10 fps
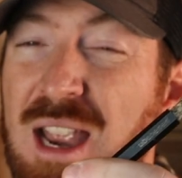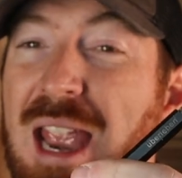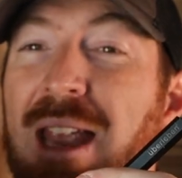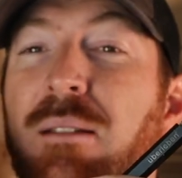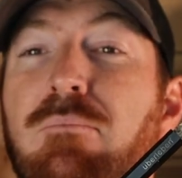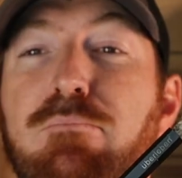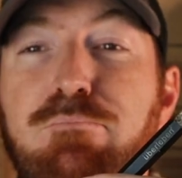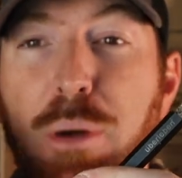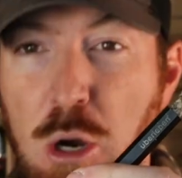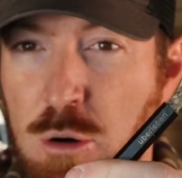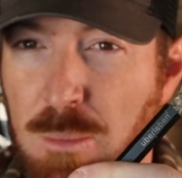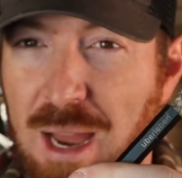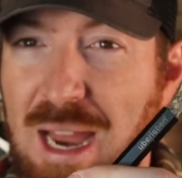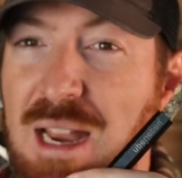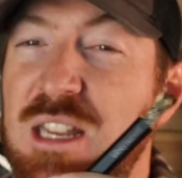it, and boom.
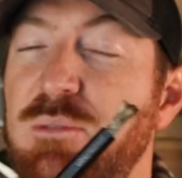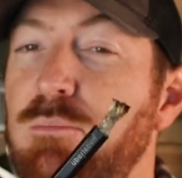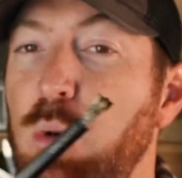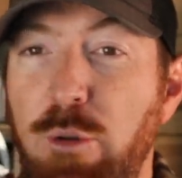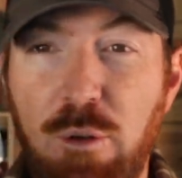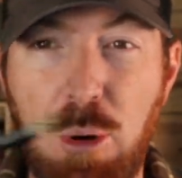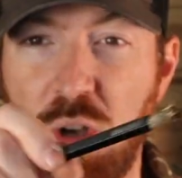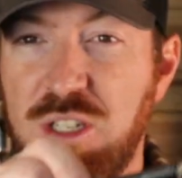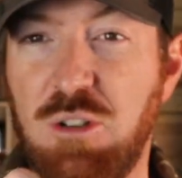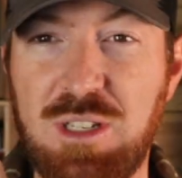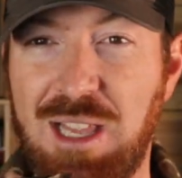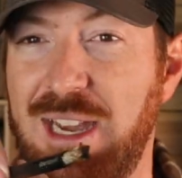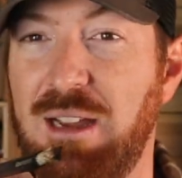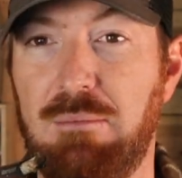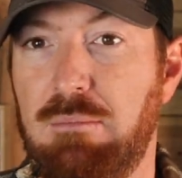It is movable, so it's
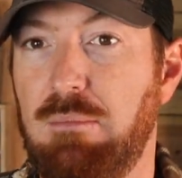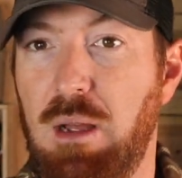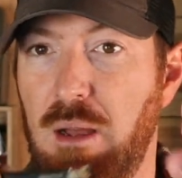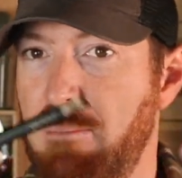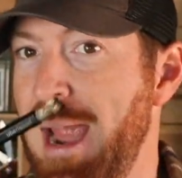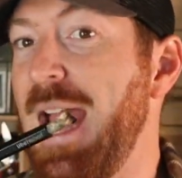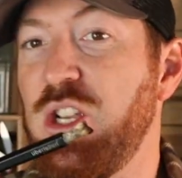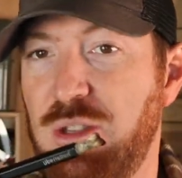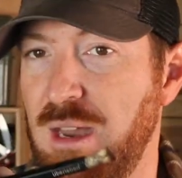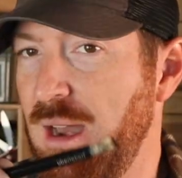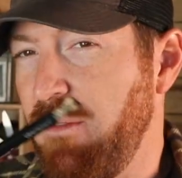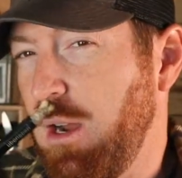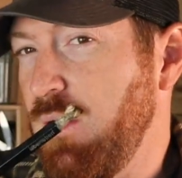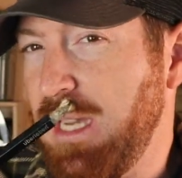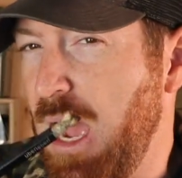like a match that never
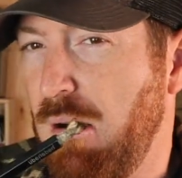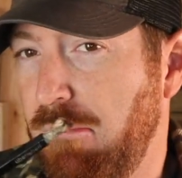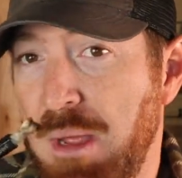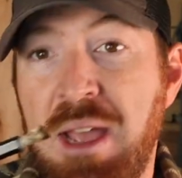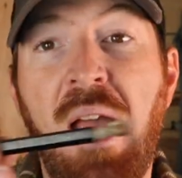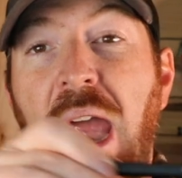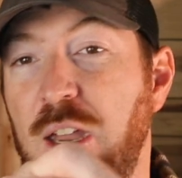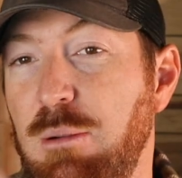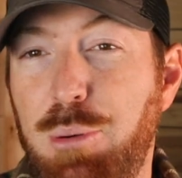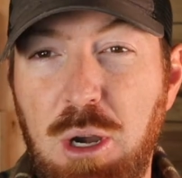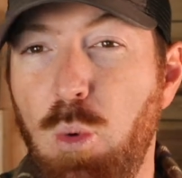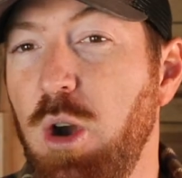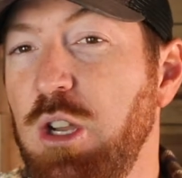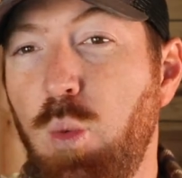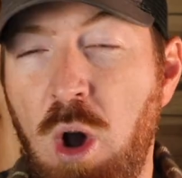goes out. And you can put it
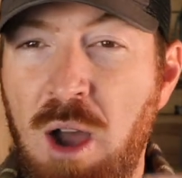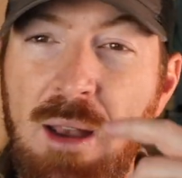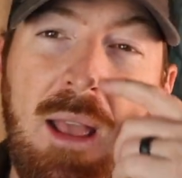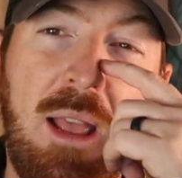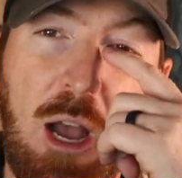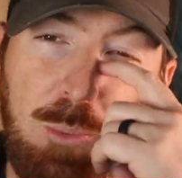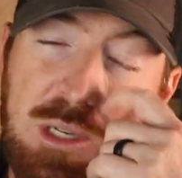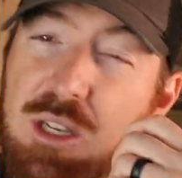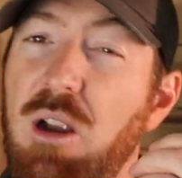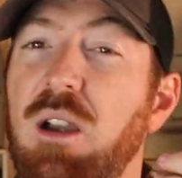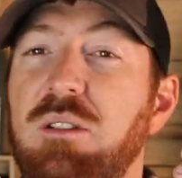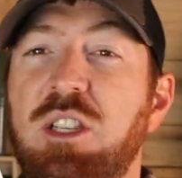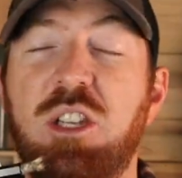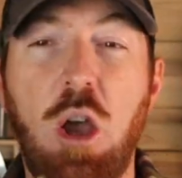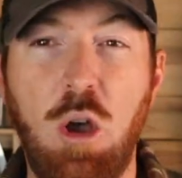where you want, help you start
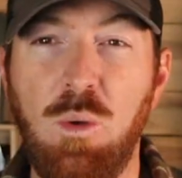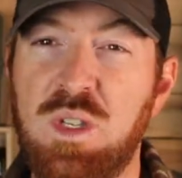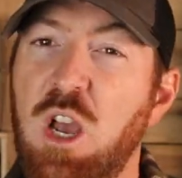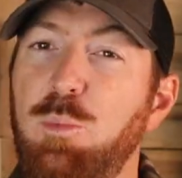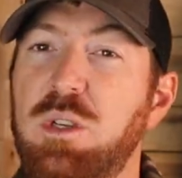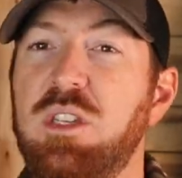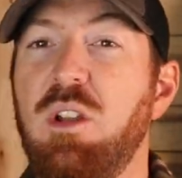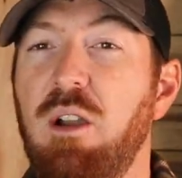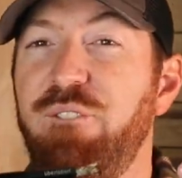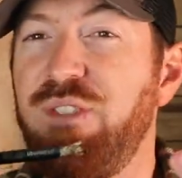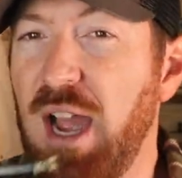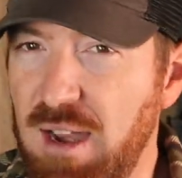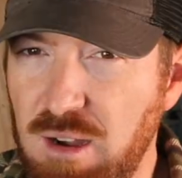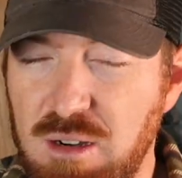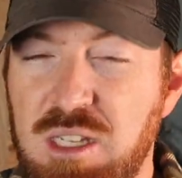stoves, help you start
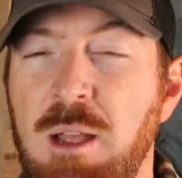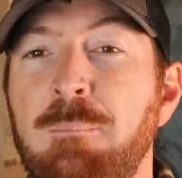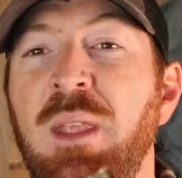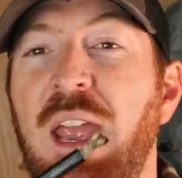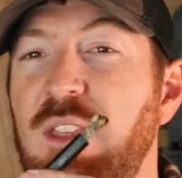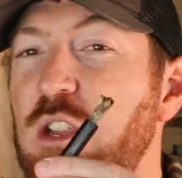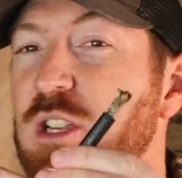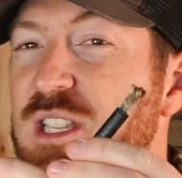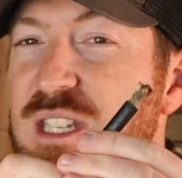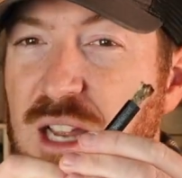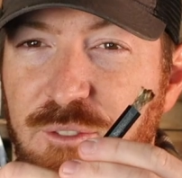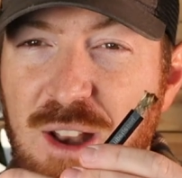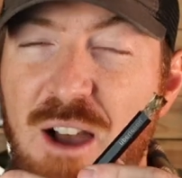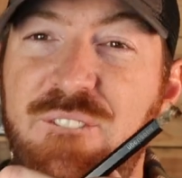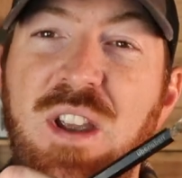fires, and then you can snuff
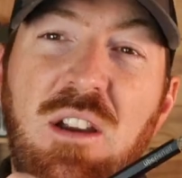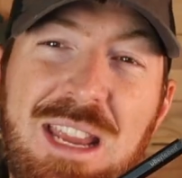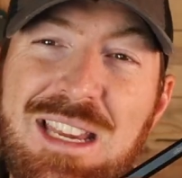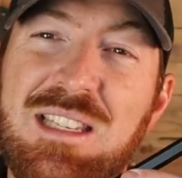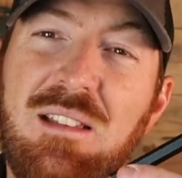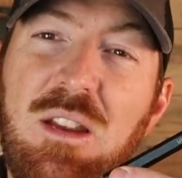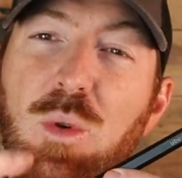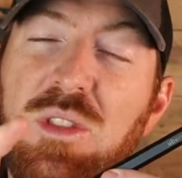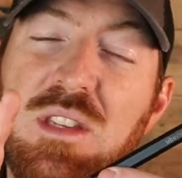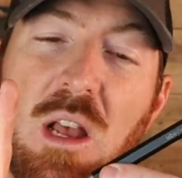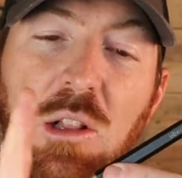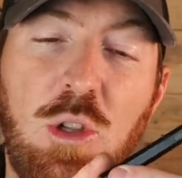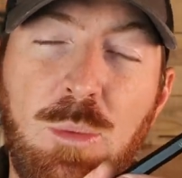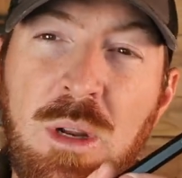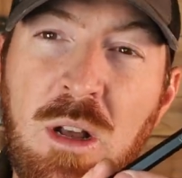it out very easily with this
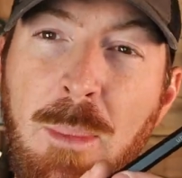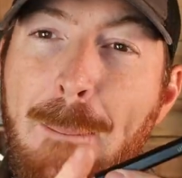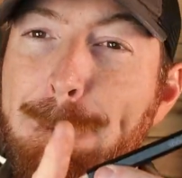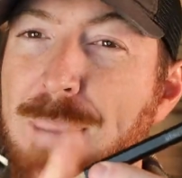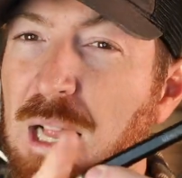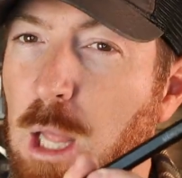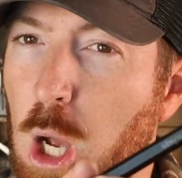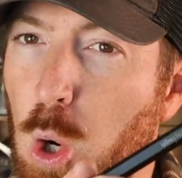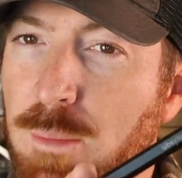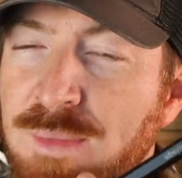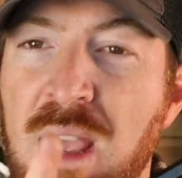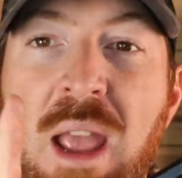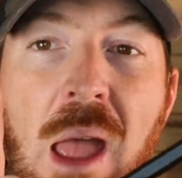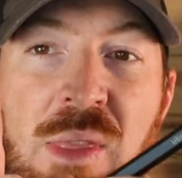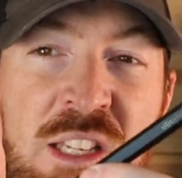aluminum bellow.
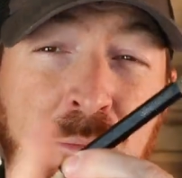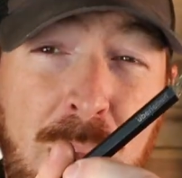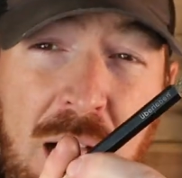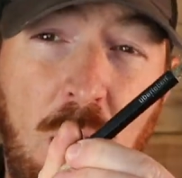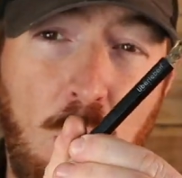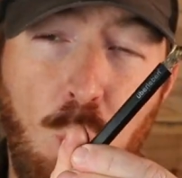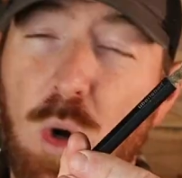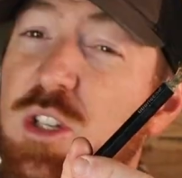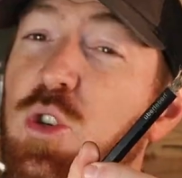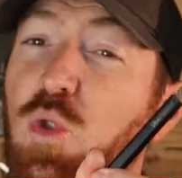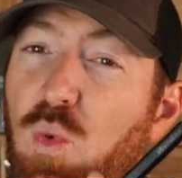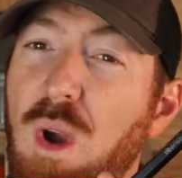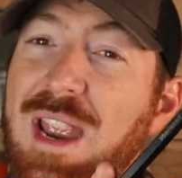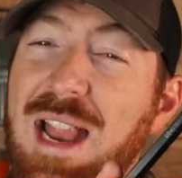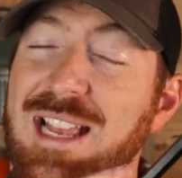And this bellow works
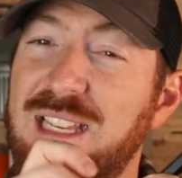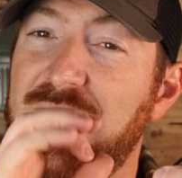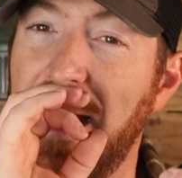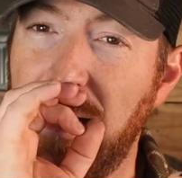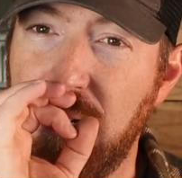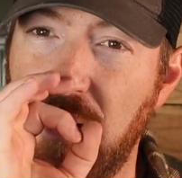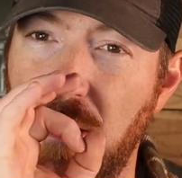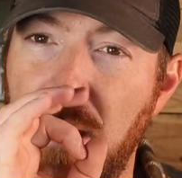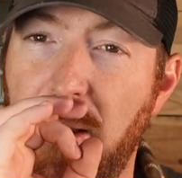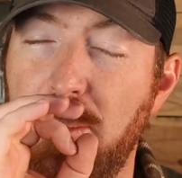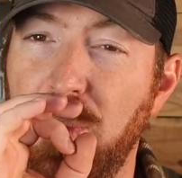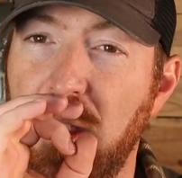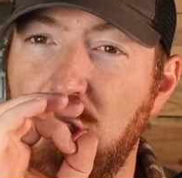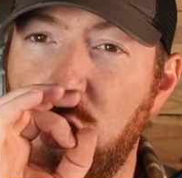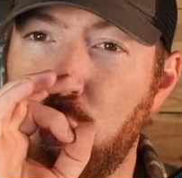great as a secondary
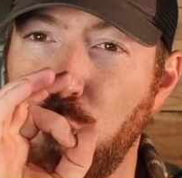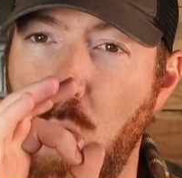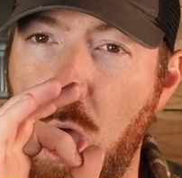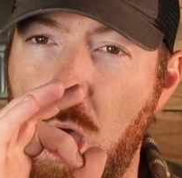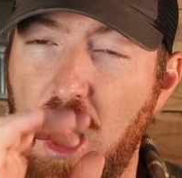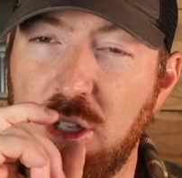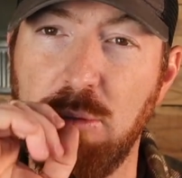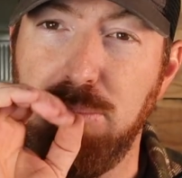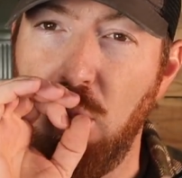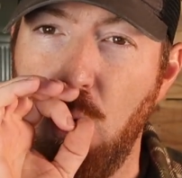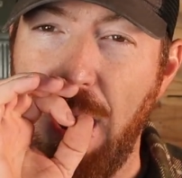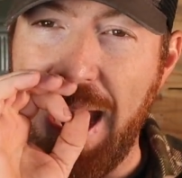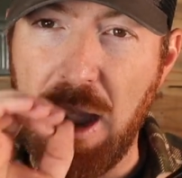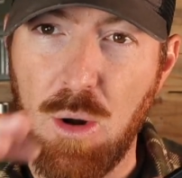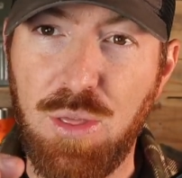straw to blow
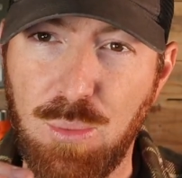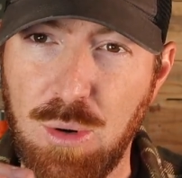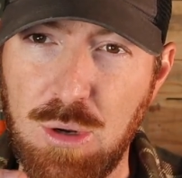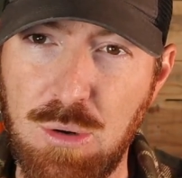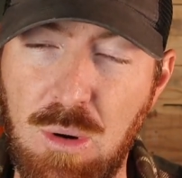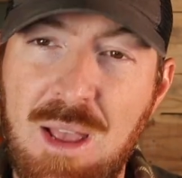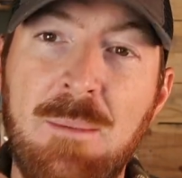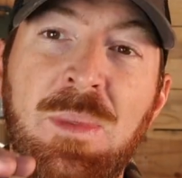air through